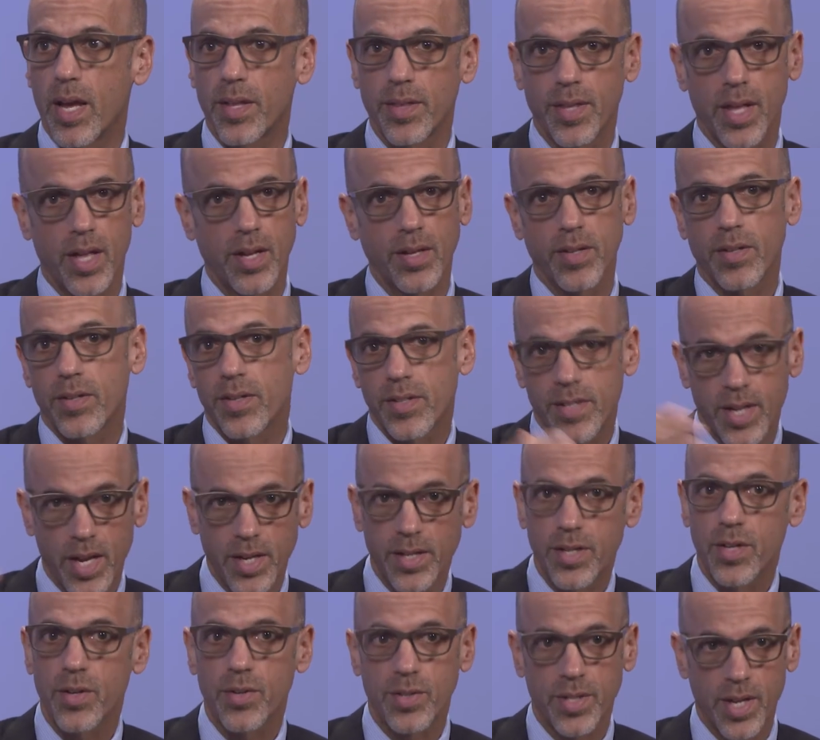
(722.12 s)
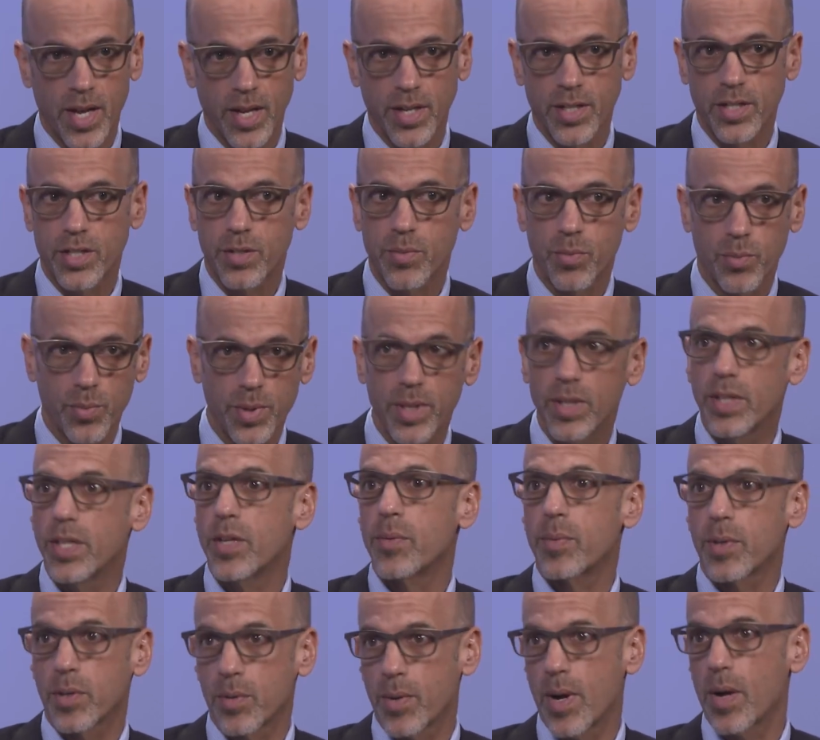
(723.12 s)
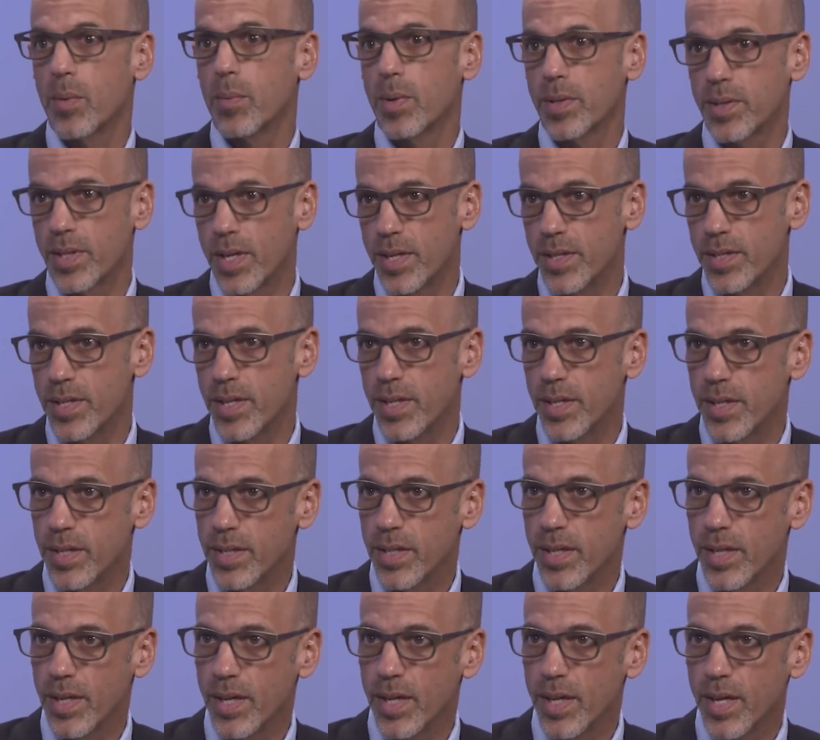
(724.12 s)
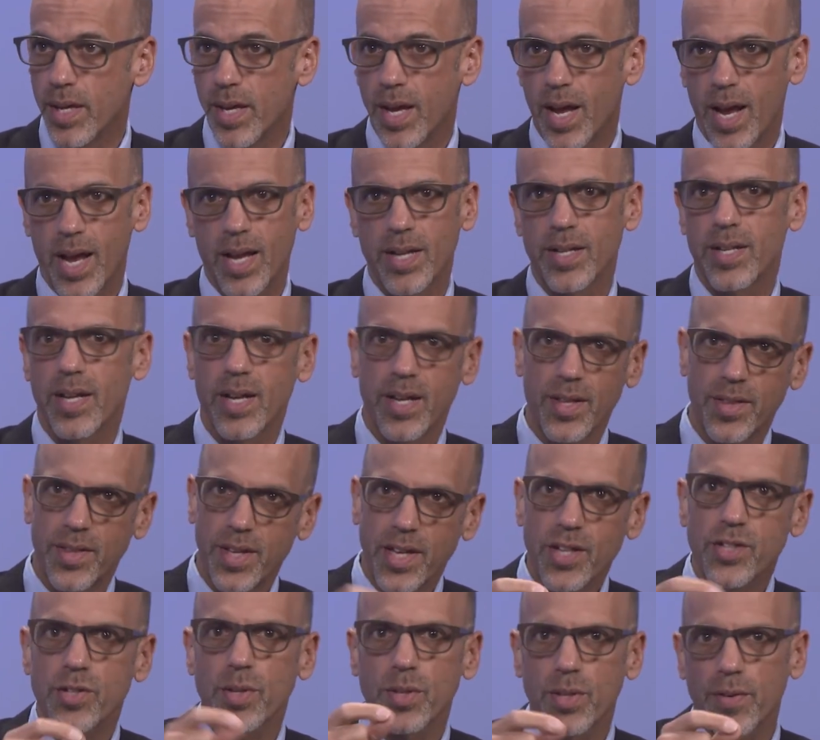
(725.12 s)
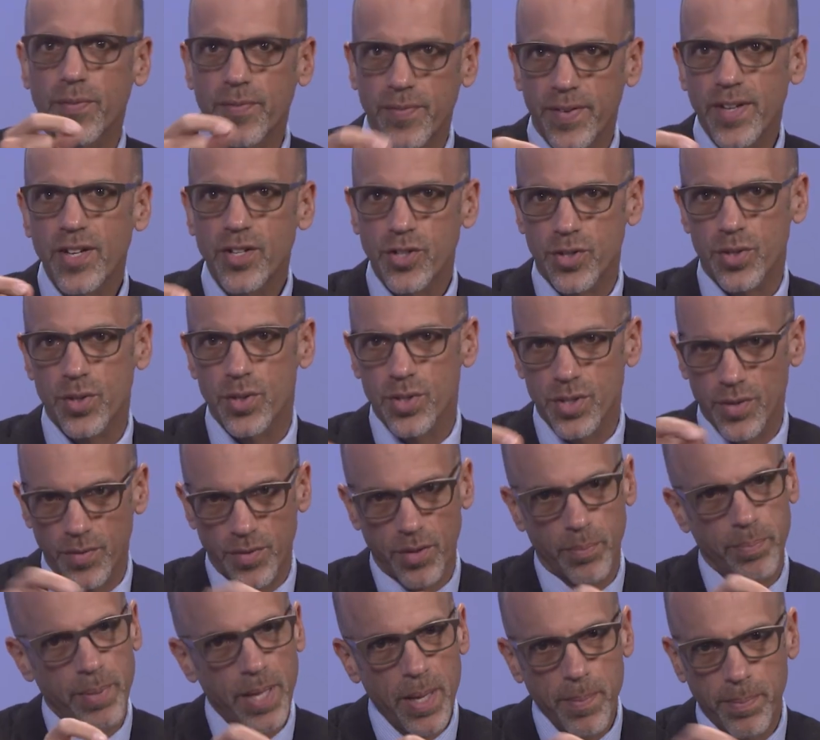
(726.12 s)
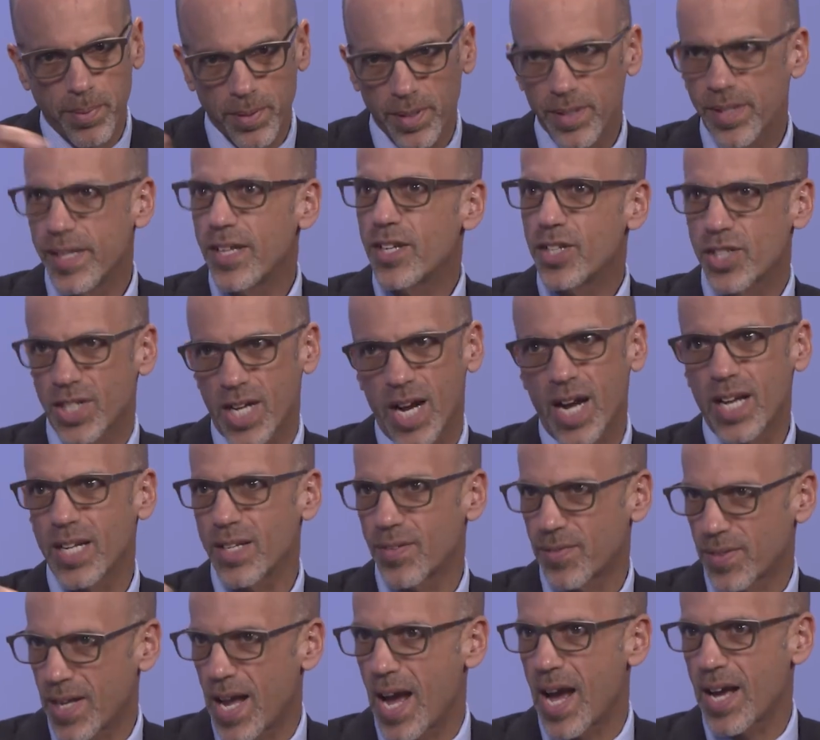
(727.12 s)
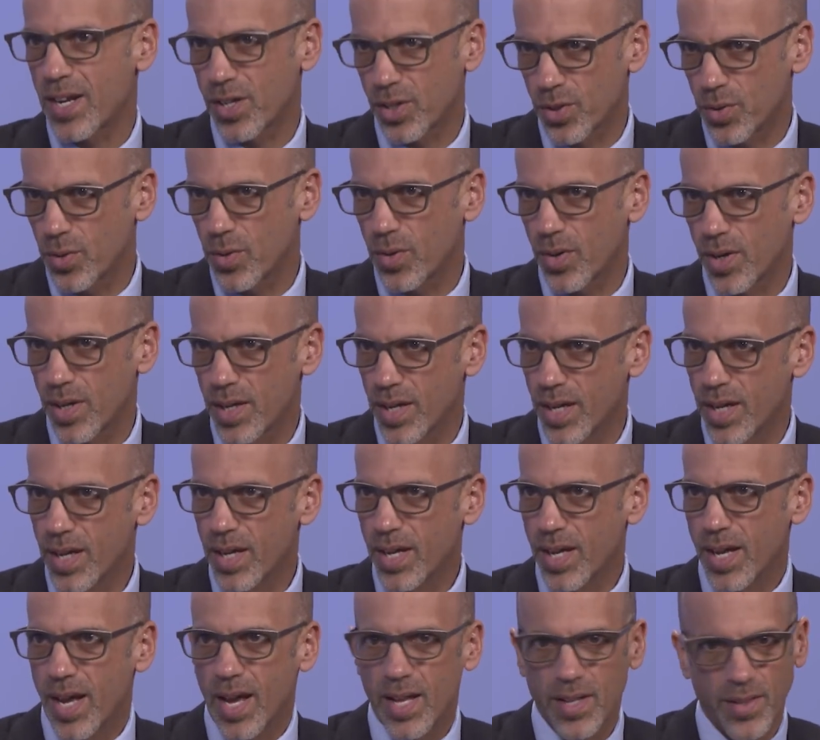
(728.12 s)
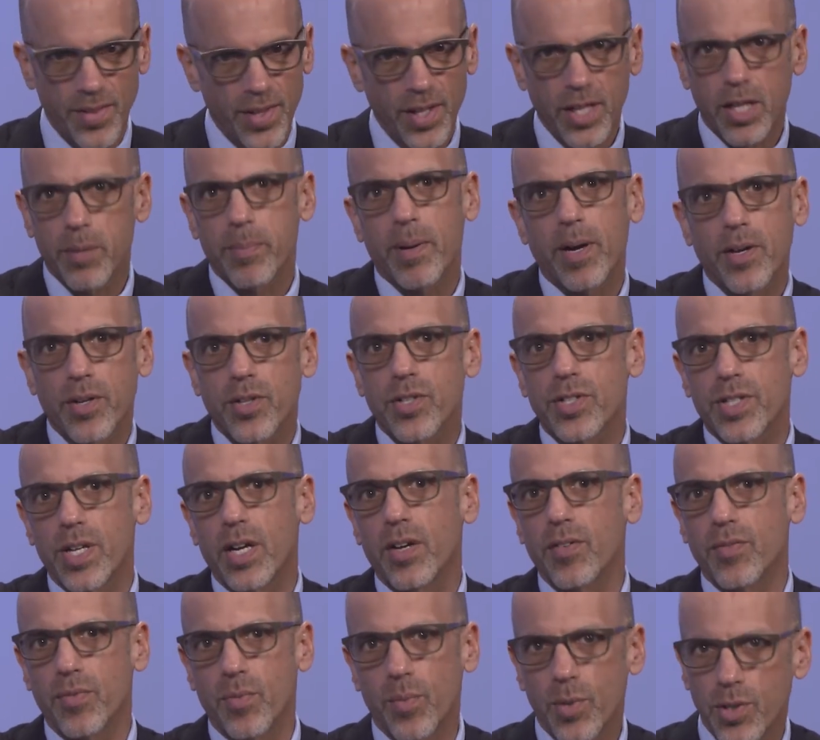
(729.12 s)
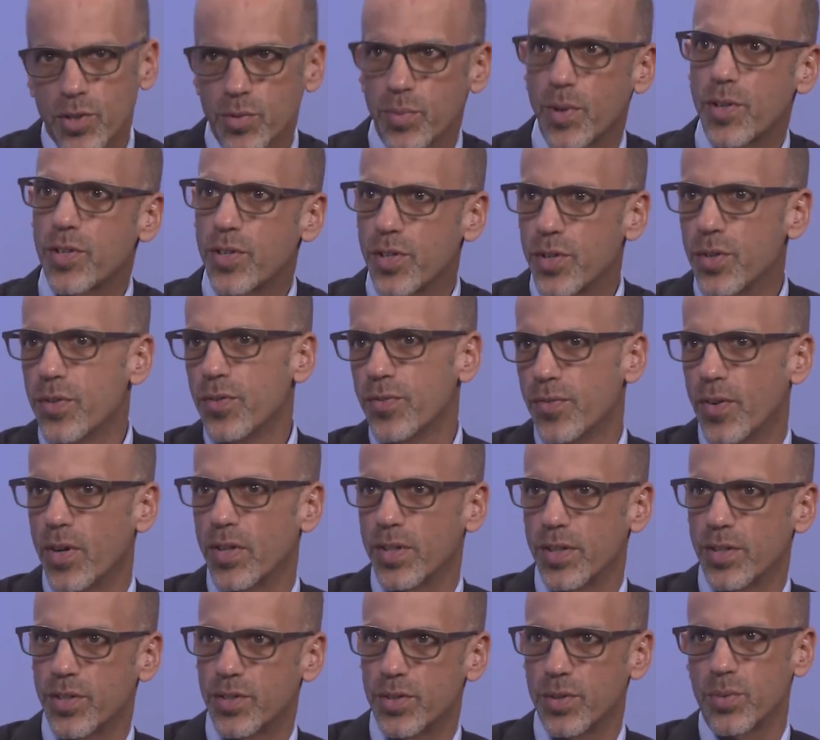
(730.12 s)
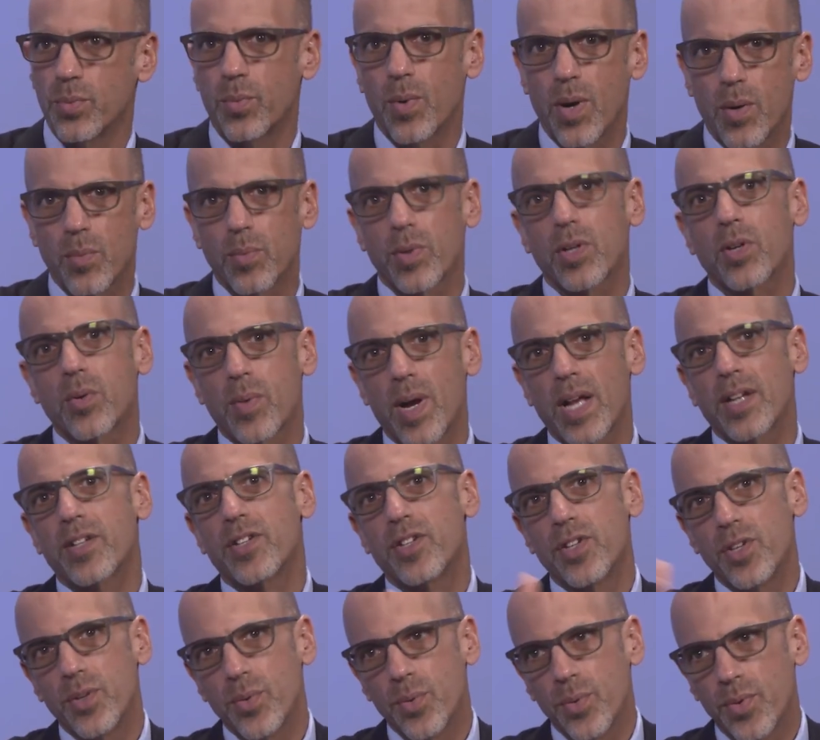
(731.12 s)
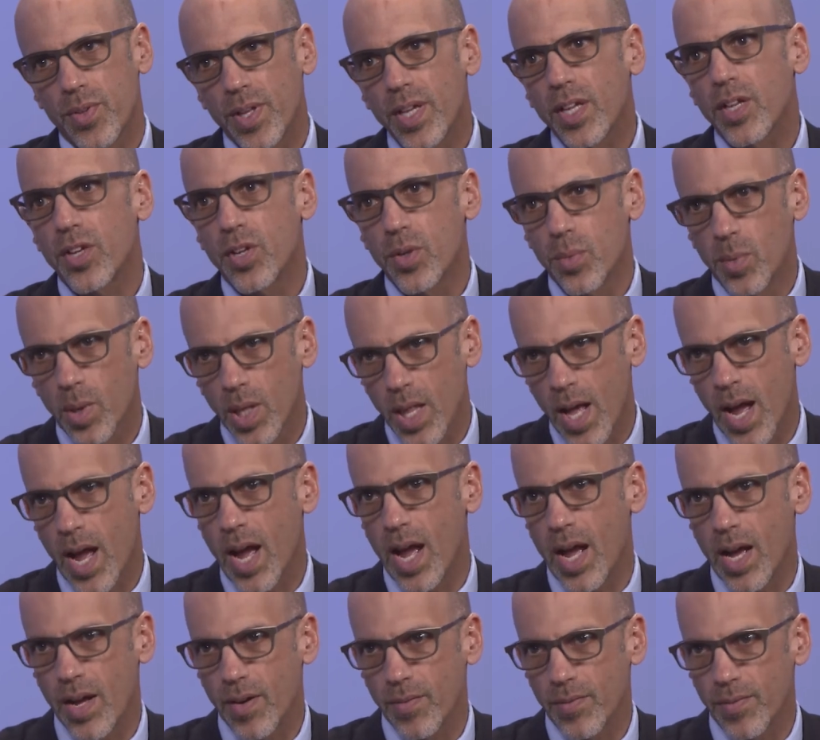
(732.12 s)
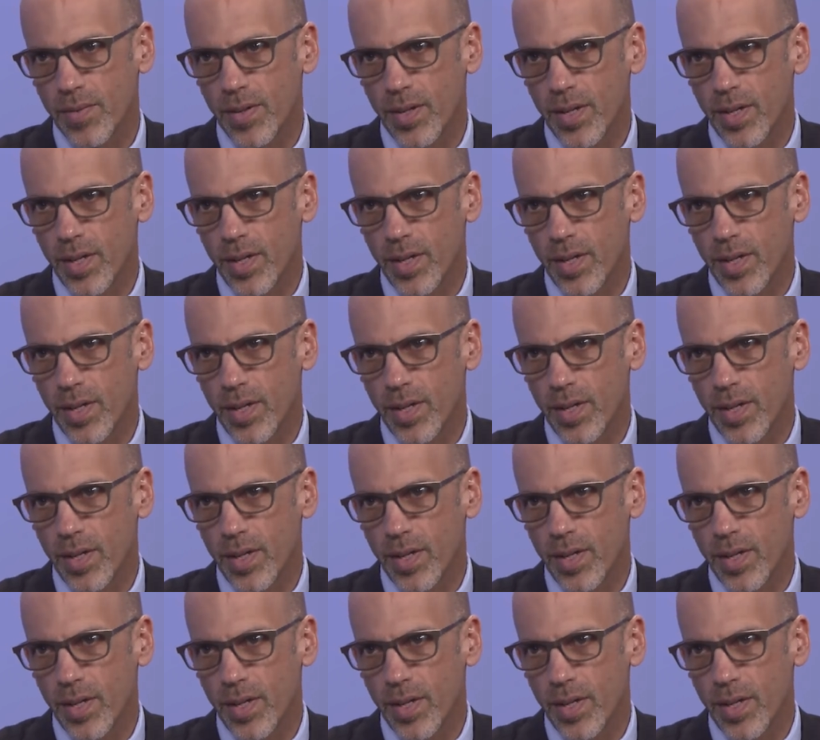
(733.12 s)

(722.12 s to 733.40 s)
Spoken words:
and then 10 years hence really regret what they did. And these are the features of the people in each kind of category. And think about yourself. Which one do you fall into? What regret do you think you will have?